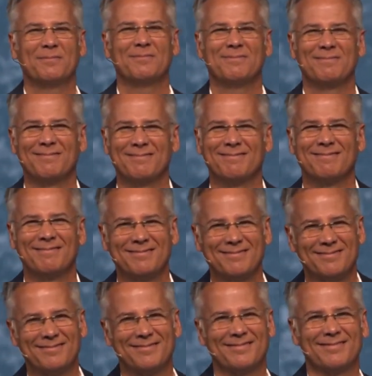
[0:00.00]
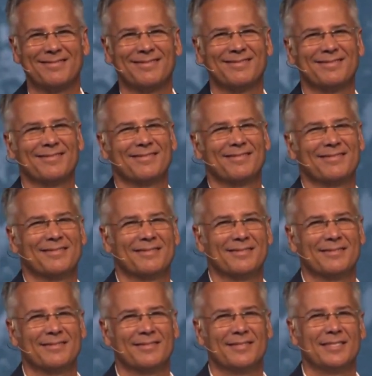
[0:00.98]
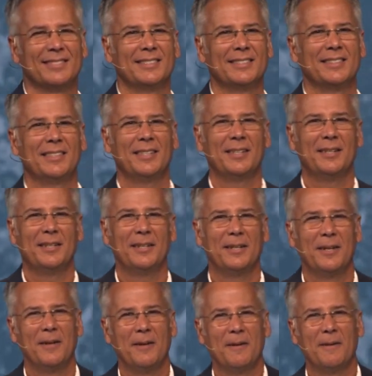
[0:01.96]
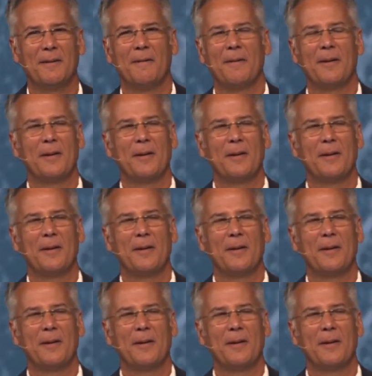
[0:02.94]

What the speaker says: No one is speaking in this clip.